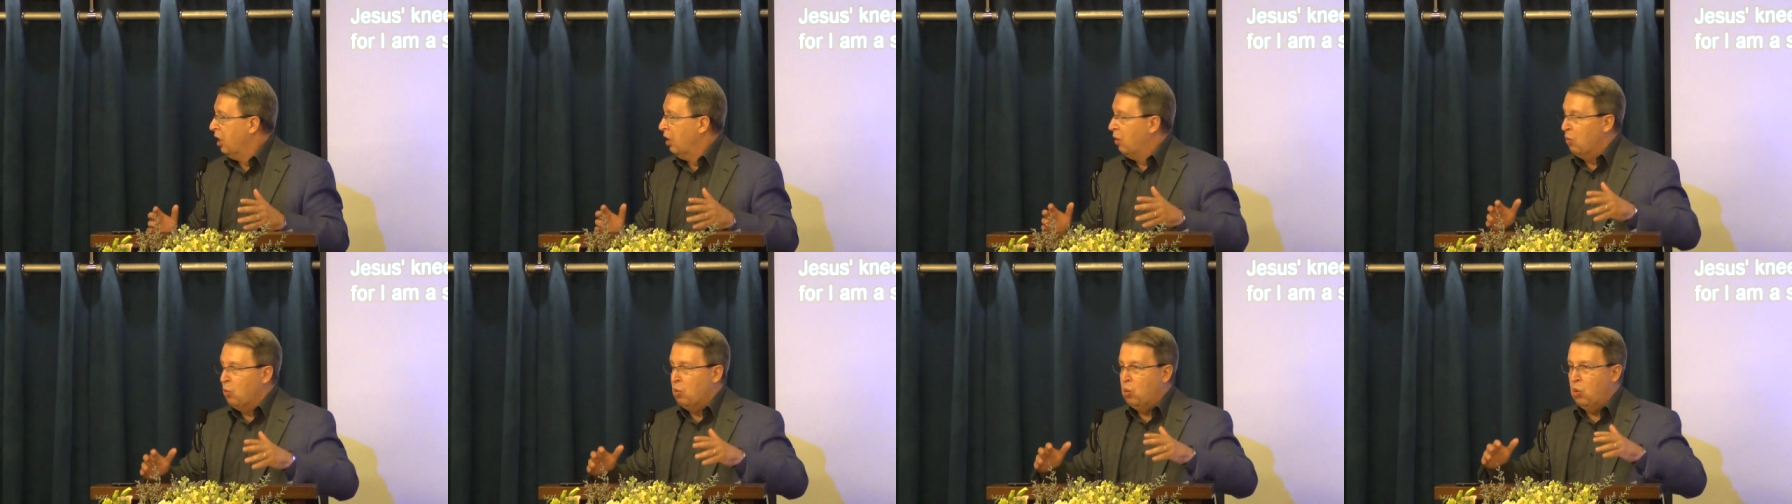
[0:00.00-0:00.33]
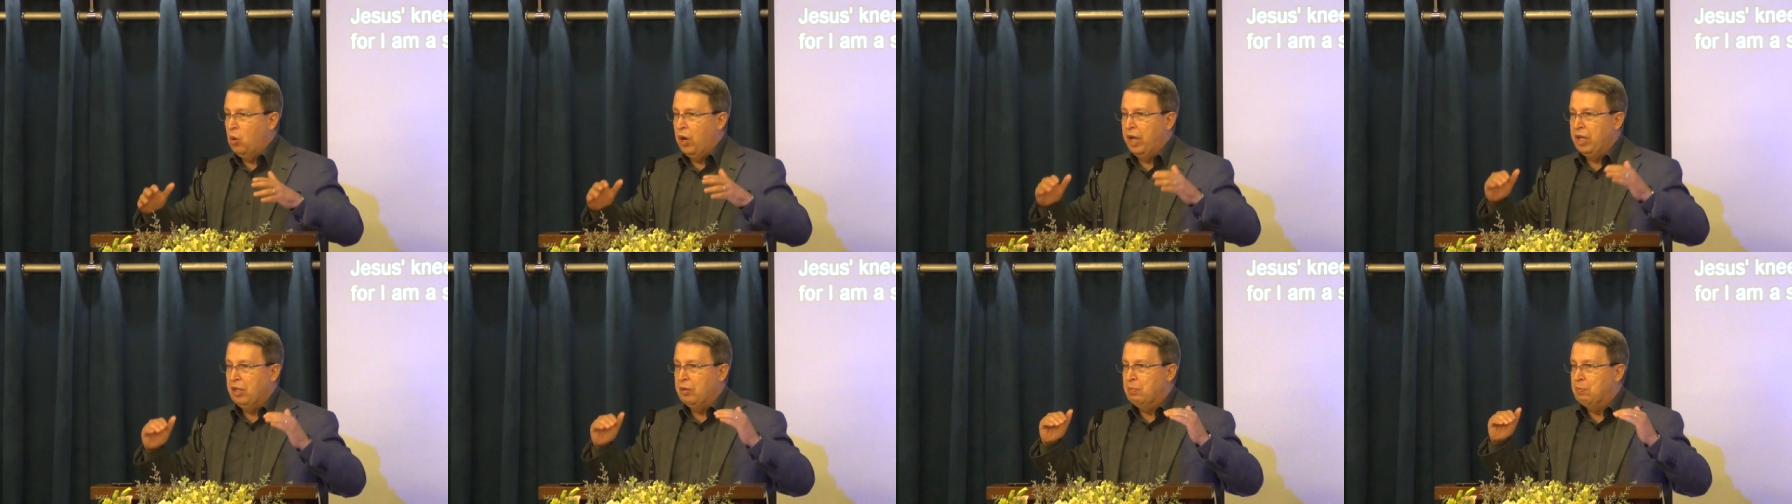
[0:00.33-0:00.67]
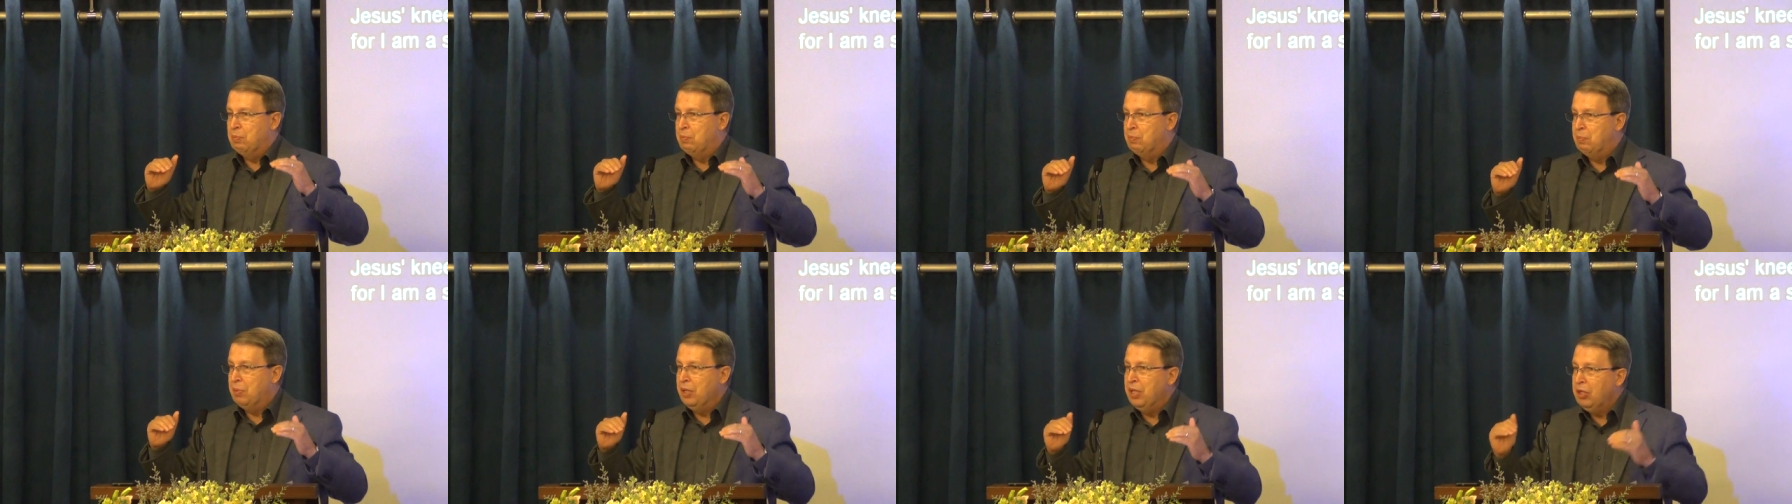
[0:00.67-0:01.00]
when
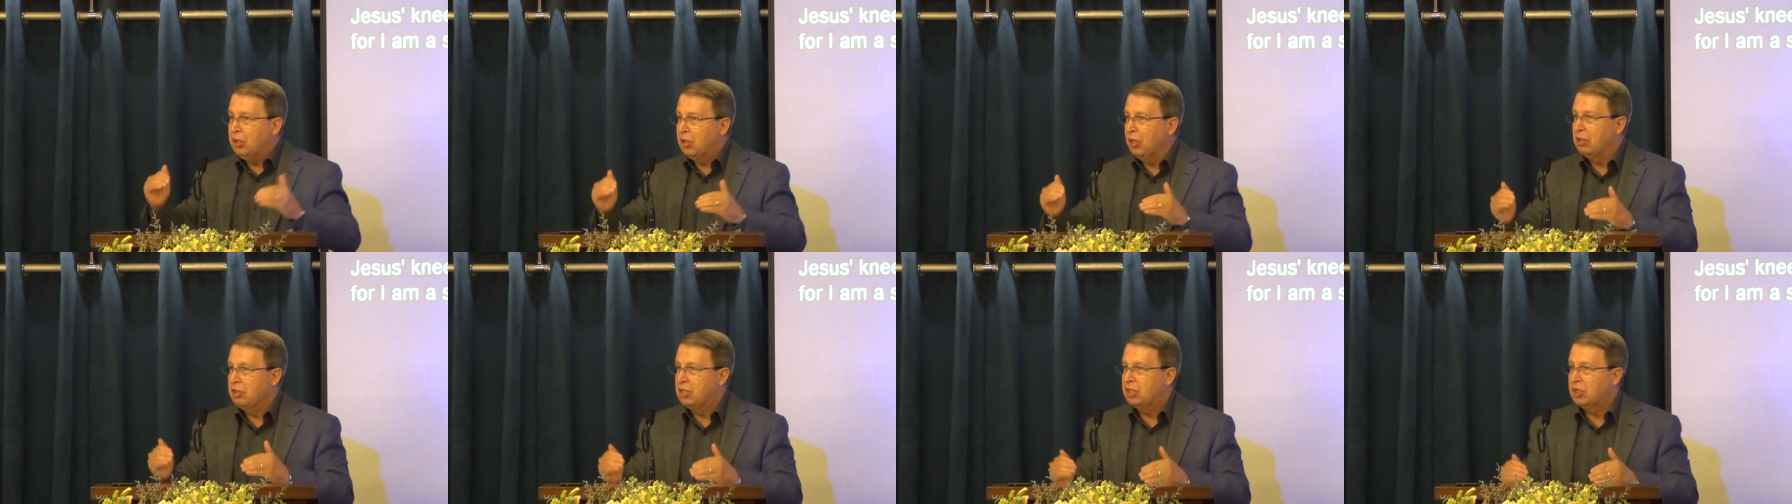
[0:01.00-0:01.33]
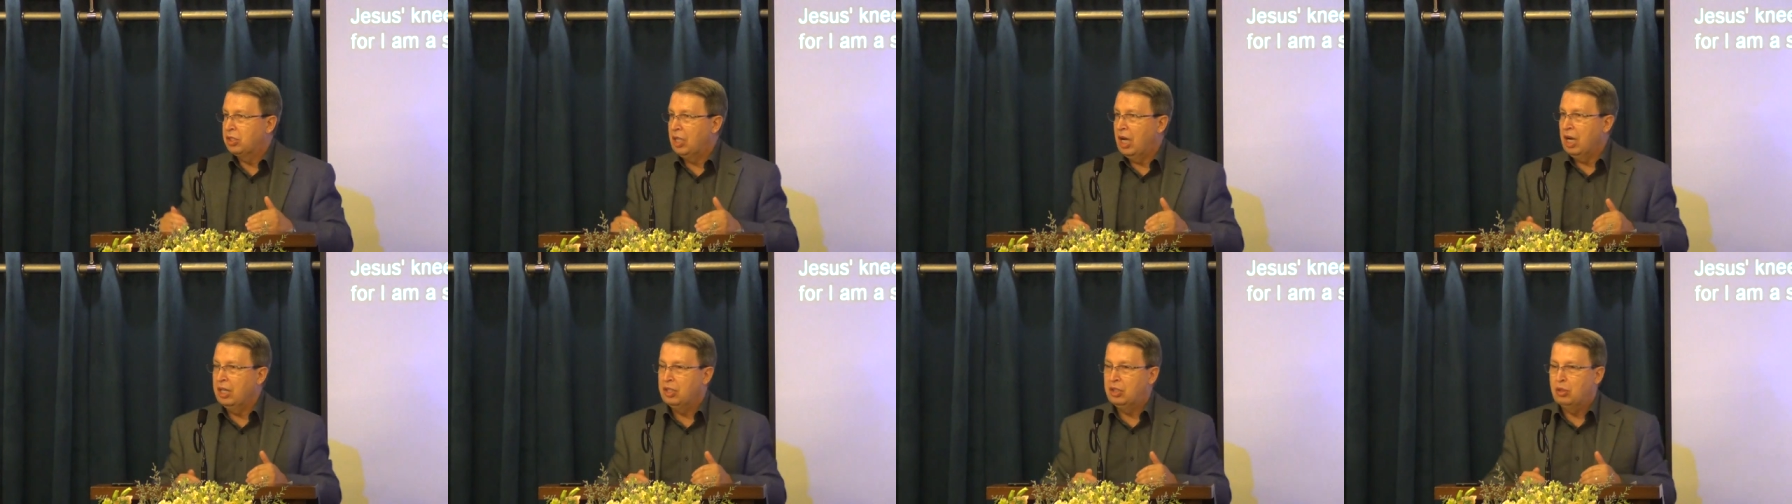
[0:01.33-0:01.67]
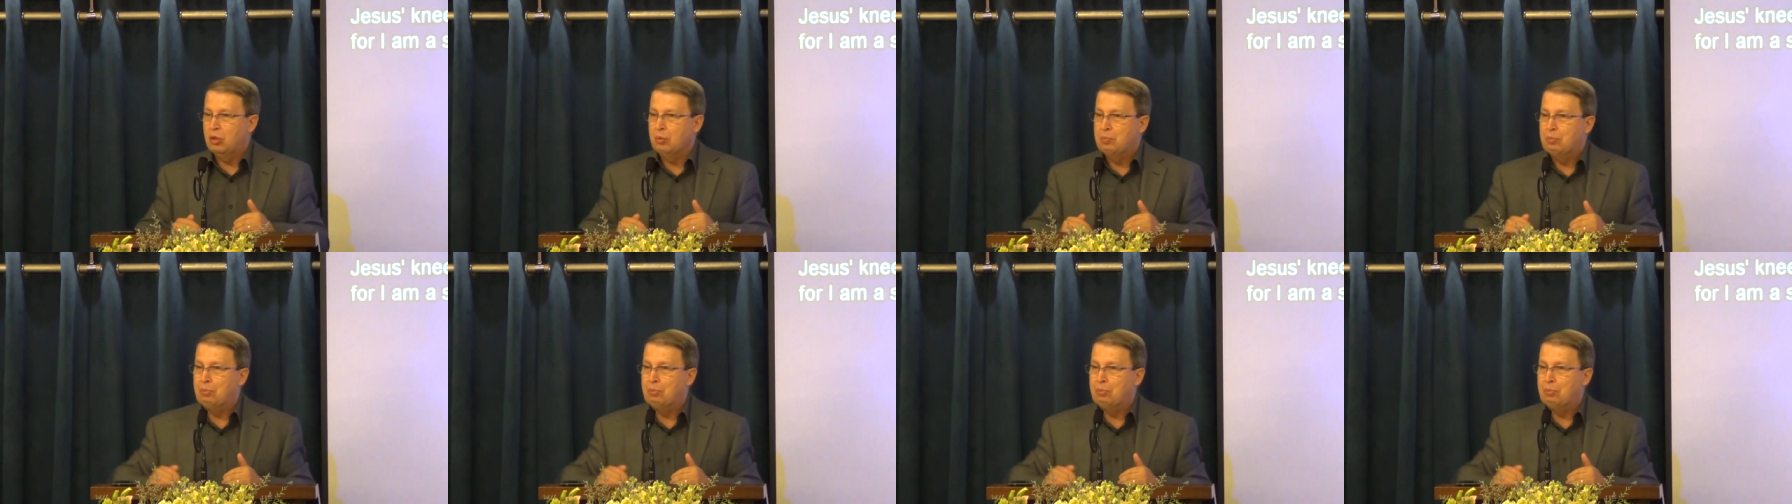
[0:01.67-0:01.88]
Peter started to